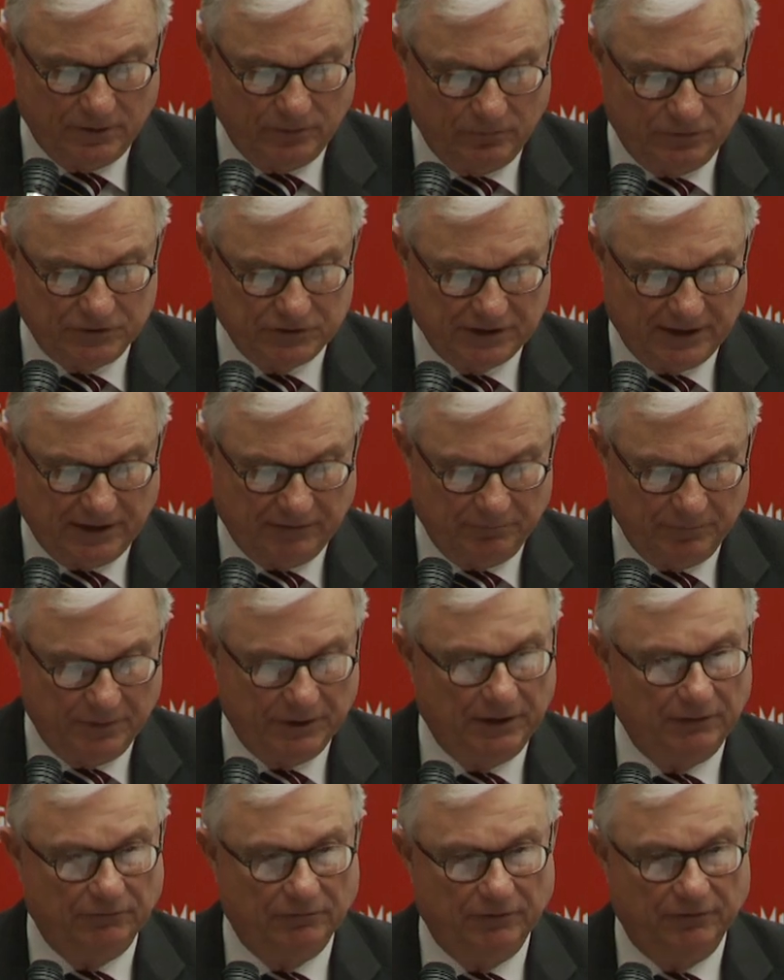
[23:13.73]
which have
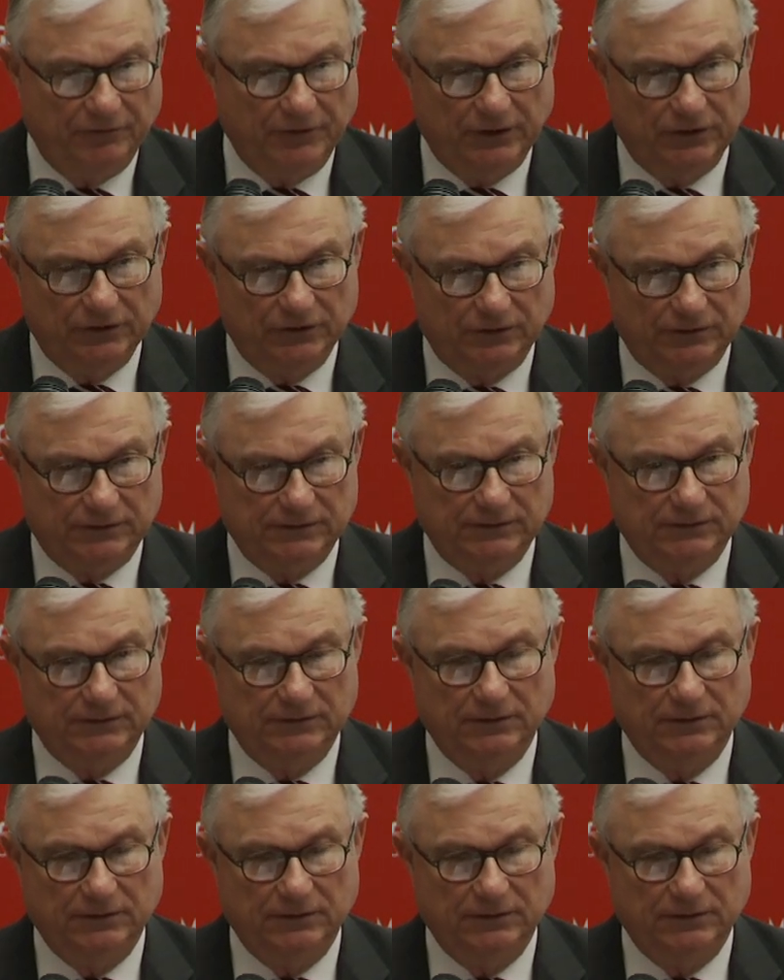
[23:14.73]
been revealed.